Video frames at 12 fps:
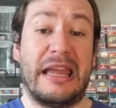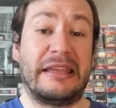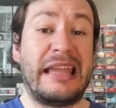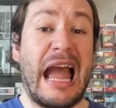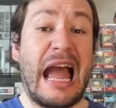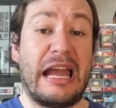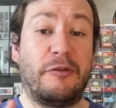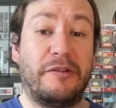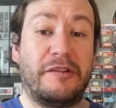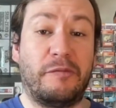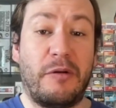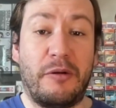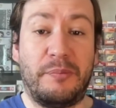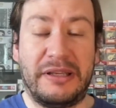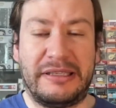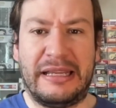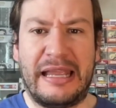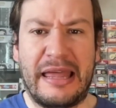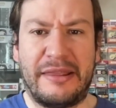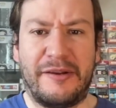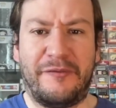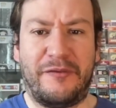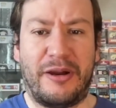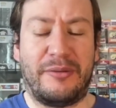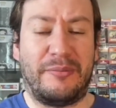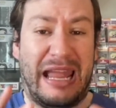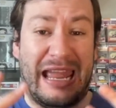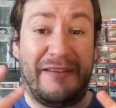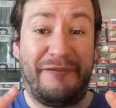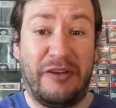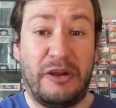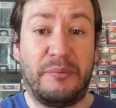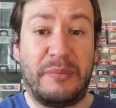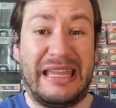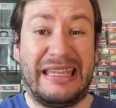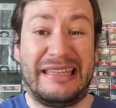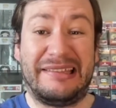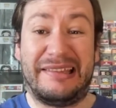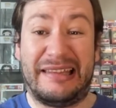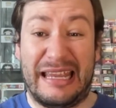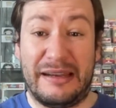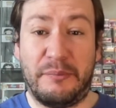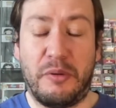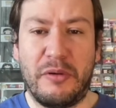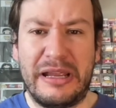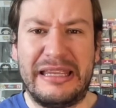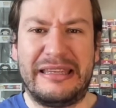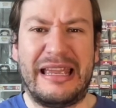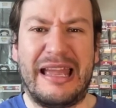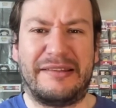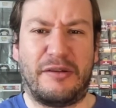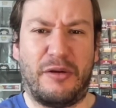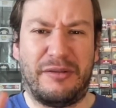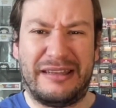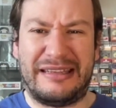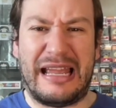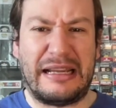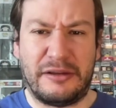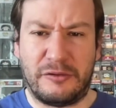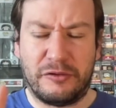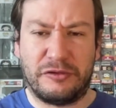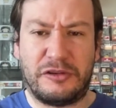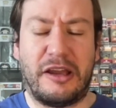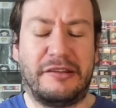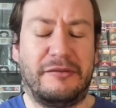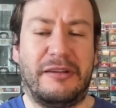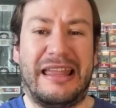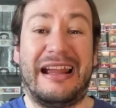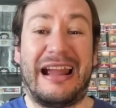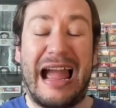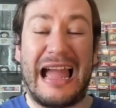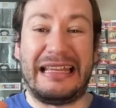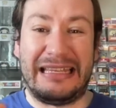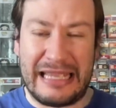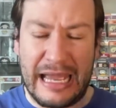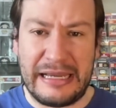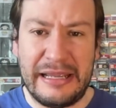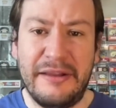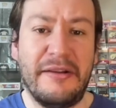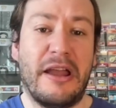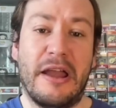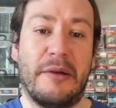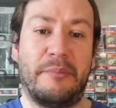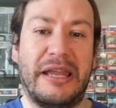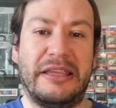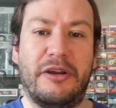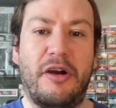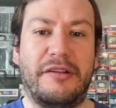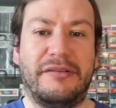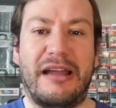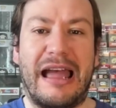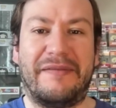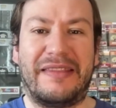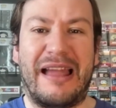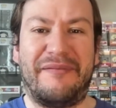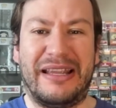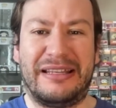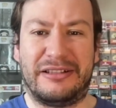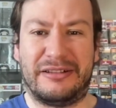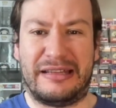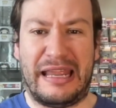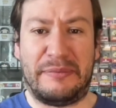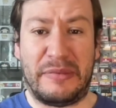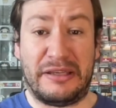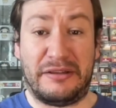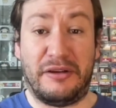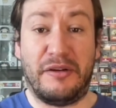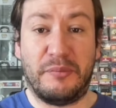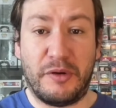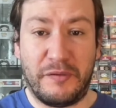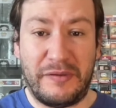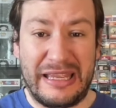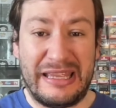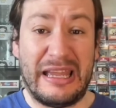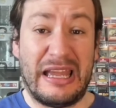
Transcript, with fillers: Yeah, it was well put together from a filmmaking standpoint. Yes, all the technical shots were there. I get it. But you also have to have entertainment to a movie